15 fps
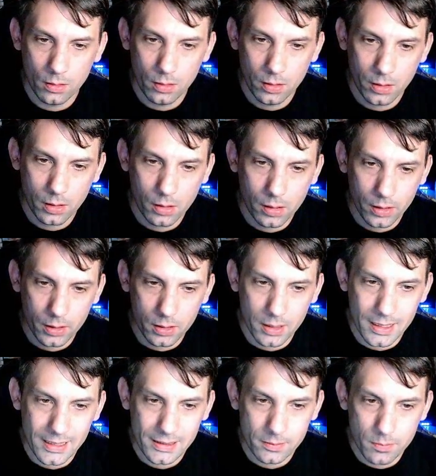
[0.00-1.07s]

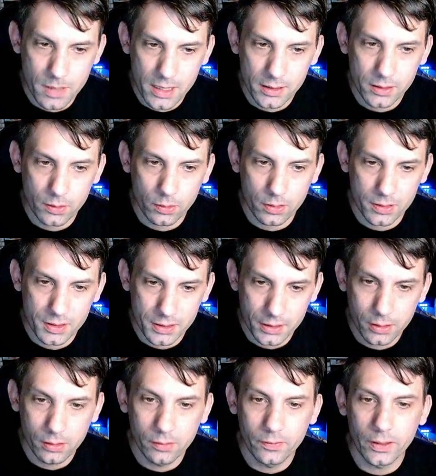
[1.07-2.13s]
Iconoclast, Mentor,
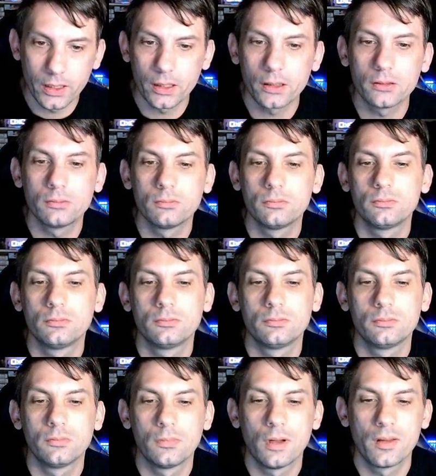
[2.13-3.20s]
Segovia.
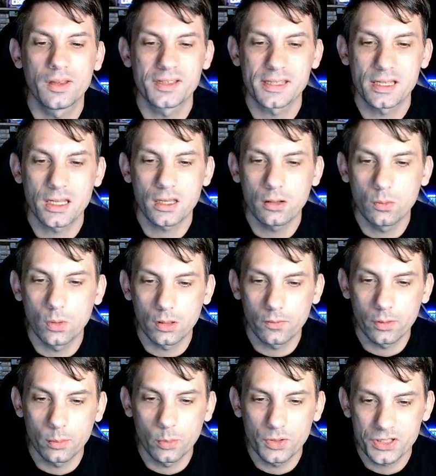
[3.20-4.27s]
Unless they kill one of
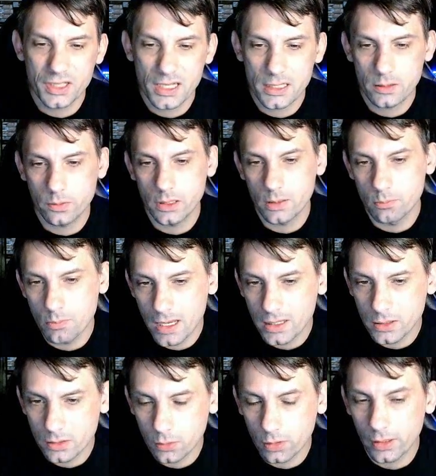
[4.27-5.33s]
them, in which case we
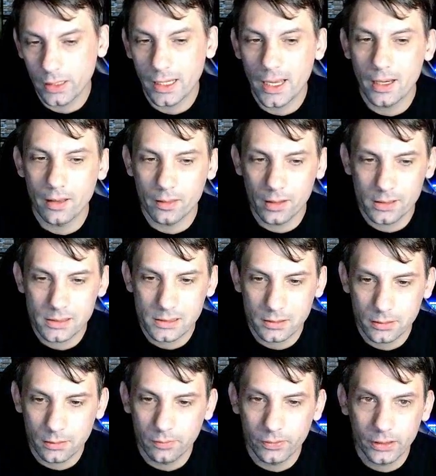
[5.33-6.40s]
Mentor again and then
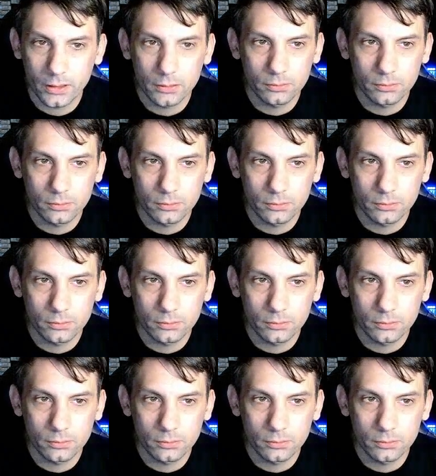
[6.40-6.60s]
Segovia.